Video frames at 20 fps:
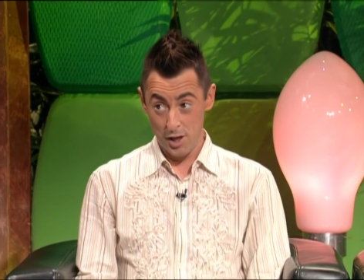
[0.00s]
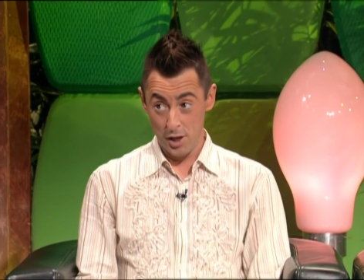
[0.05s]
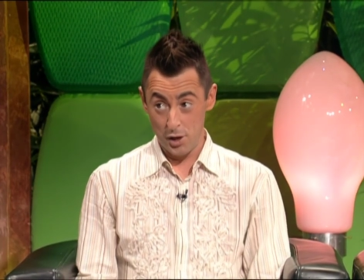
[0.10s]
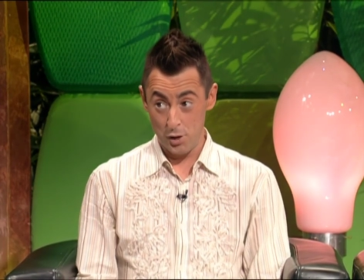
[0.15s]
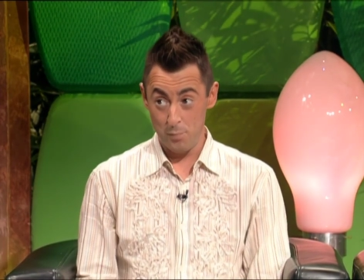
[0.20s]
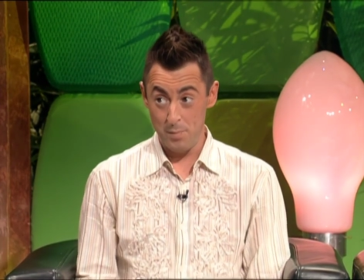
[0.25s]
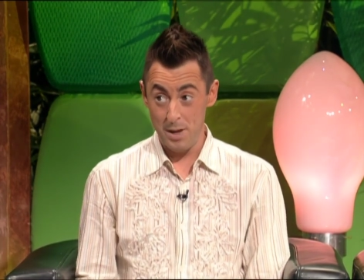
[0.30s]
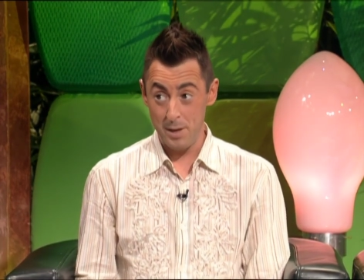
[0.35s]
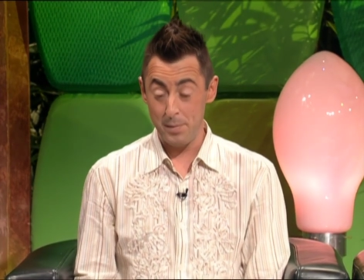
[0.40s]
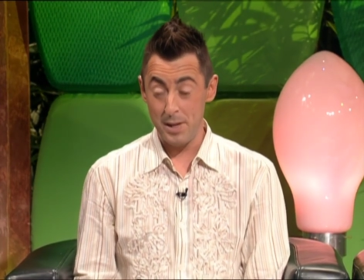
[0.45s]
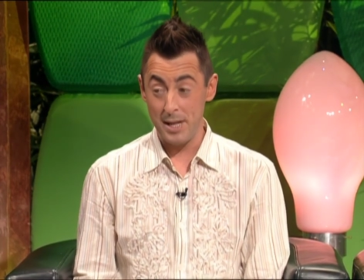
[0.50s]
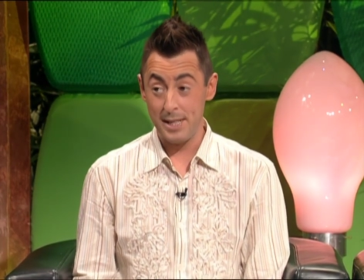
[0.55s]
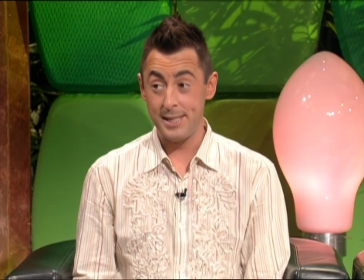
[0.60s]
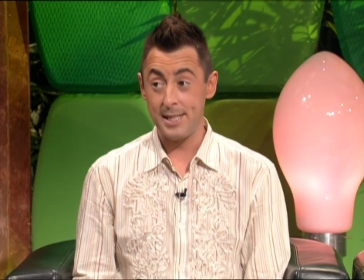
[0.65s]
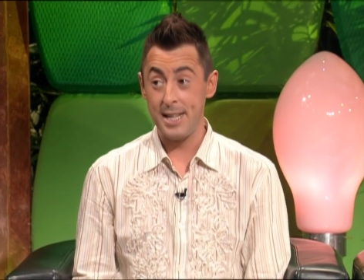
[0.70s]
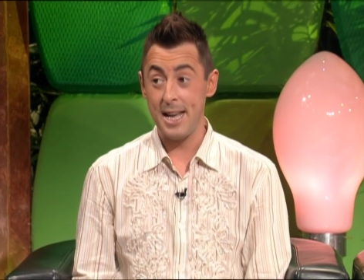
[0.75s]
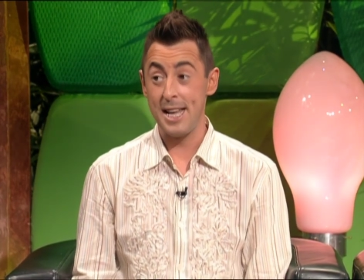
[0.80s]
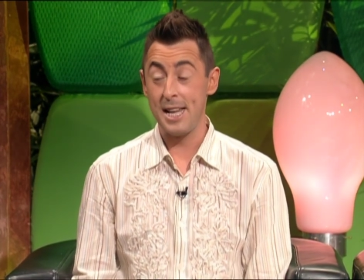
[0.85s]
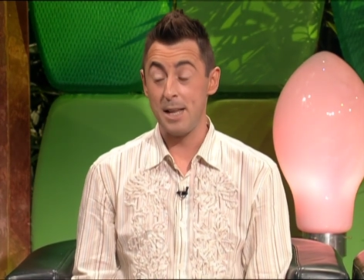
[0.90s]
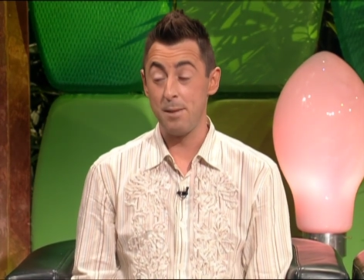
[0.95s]
They'd make me a
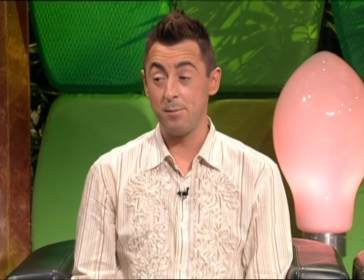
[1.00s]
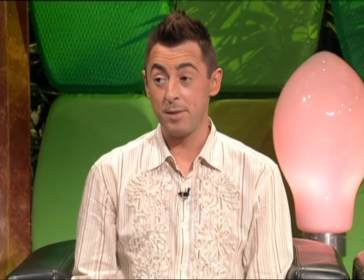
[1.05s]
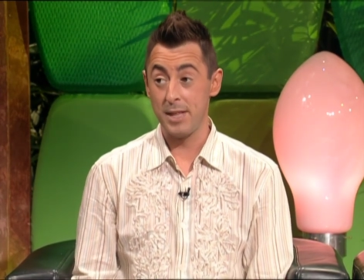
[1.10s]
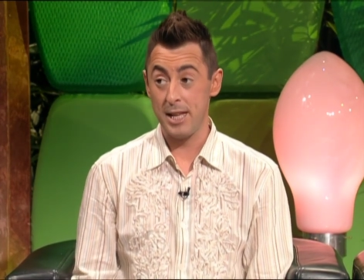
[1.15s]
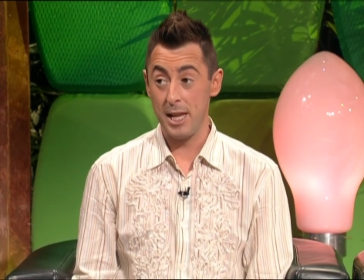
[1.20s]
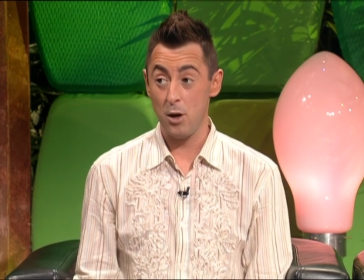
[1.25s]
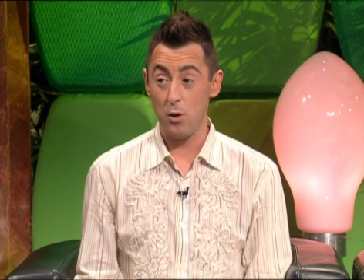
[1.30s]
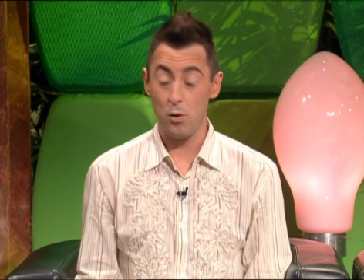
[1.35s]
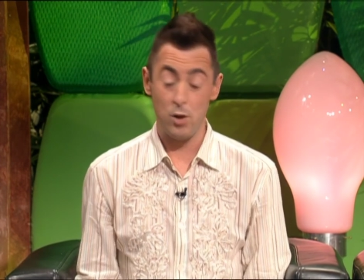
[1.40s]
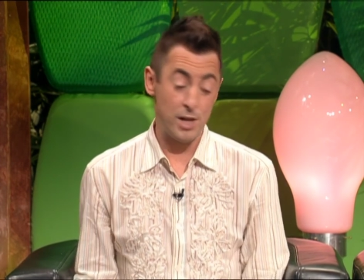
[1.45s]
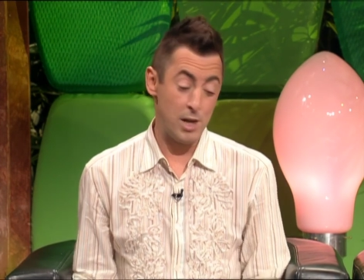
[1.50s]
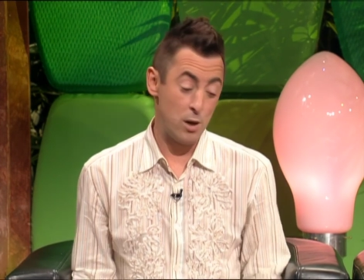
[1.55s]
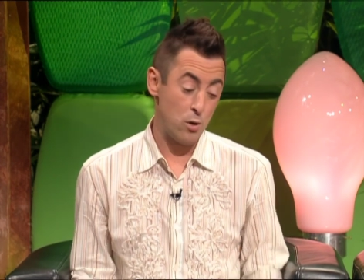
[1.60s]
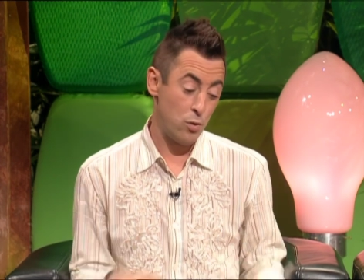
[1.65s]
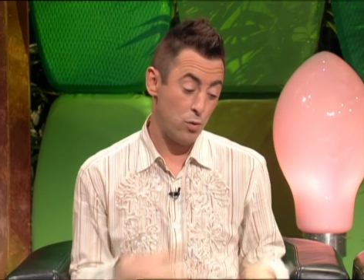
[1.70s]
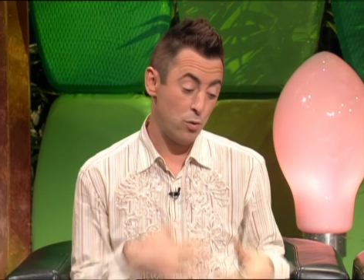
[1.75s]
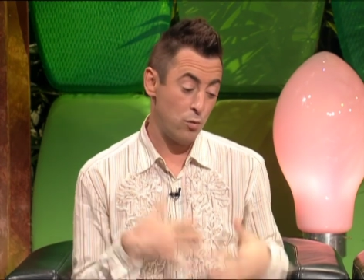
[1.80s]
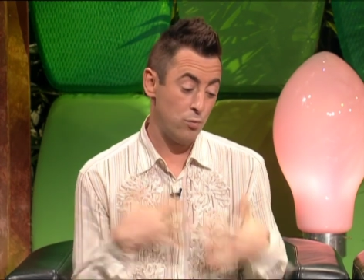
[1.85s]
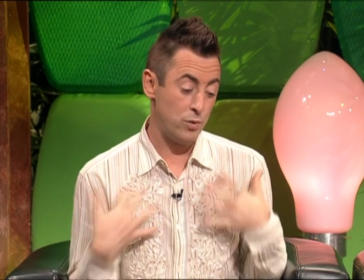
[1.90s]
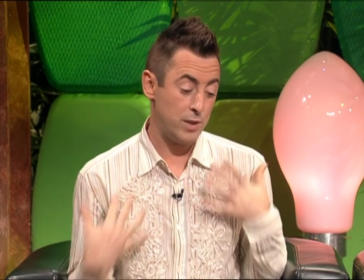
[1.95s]
denim kilt and a
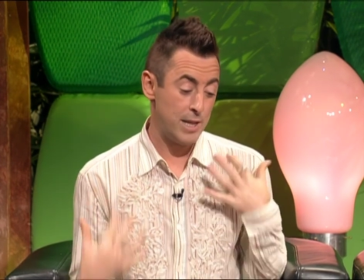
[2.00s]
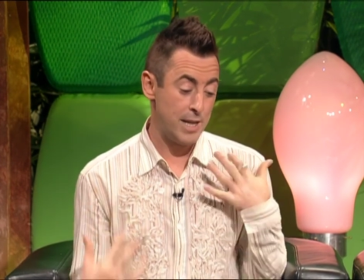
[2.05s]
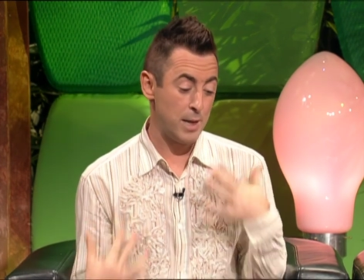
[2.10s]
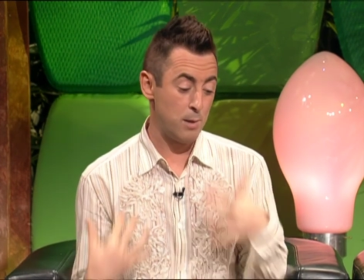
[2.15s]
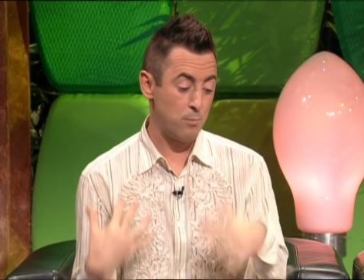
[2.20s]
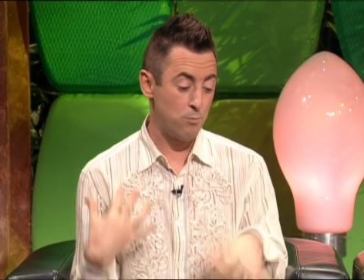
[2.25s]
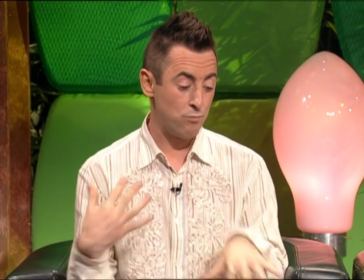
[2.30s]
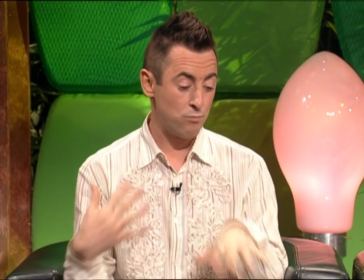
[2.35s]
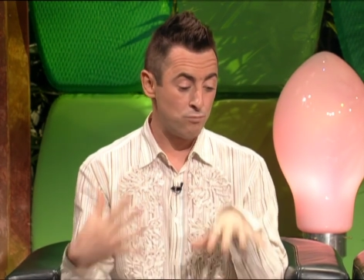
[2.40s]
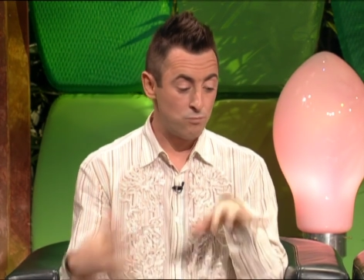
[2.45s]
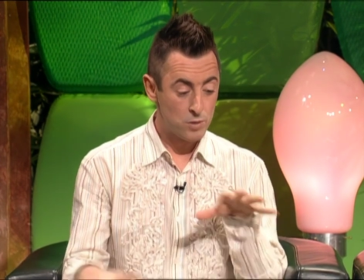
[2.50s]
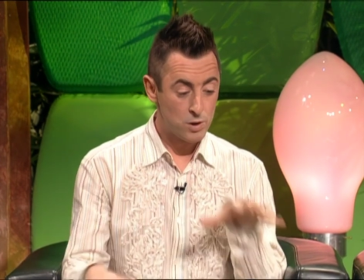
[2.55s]
whole denim,